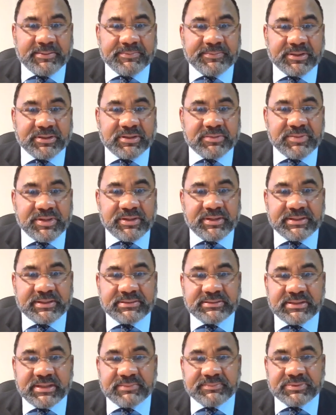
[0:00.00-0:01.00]
the community
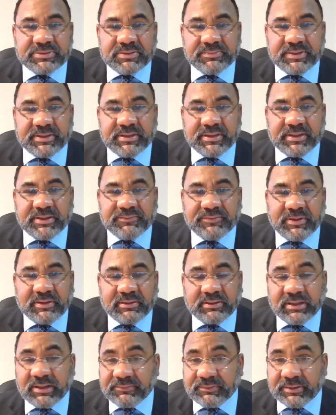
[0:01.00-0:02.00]
seems to be a very
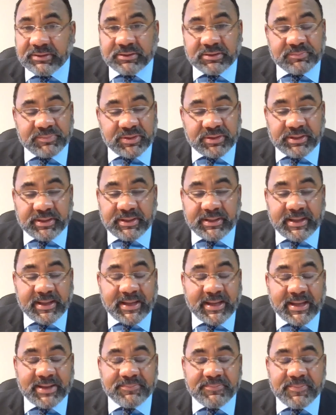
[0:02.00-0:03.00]
lovely community.
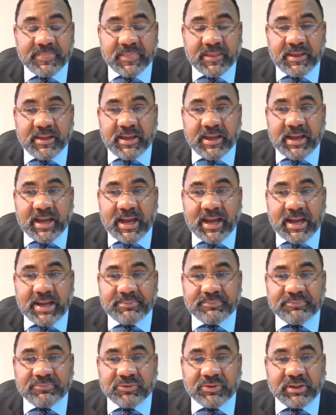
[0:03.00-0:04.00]
And
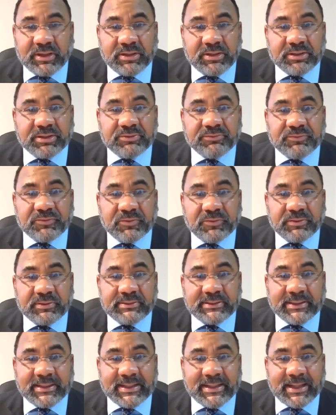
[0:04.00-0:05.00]
I'm really looking forward
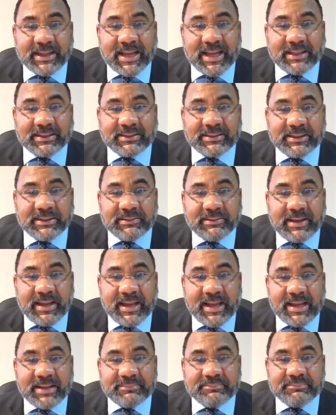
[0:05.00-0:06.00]
to getting out there
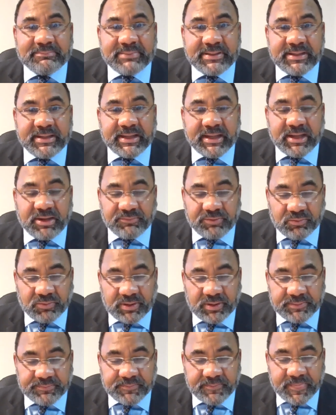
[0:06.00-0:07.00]
and meeting
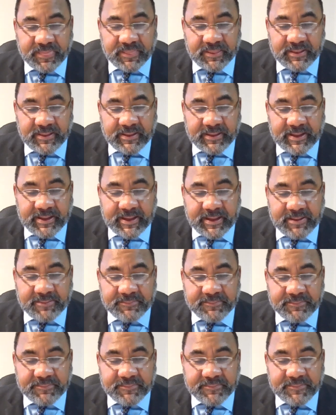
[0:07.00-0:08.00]
everyone.
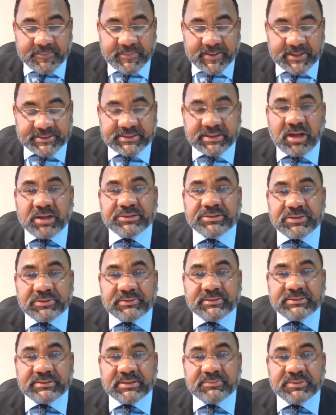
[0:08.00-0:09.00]
It's also
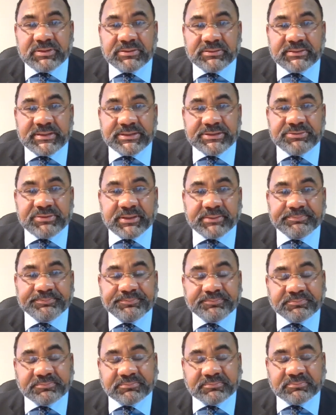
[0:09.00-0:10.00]
a similar district.
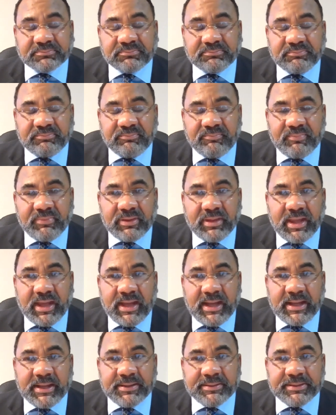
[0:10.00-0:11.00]

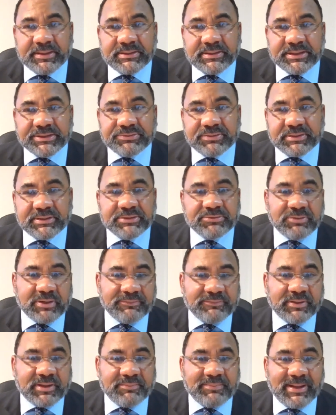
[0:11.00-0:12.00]
The district is
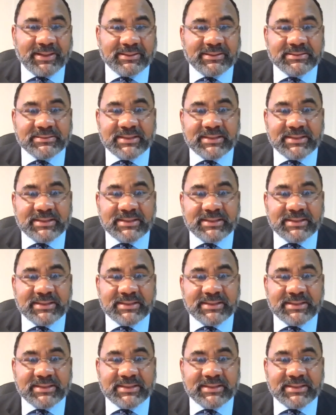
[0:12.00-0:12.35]
roughly about the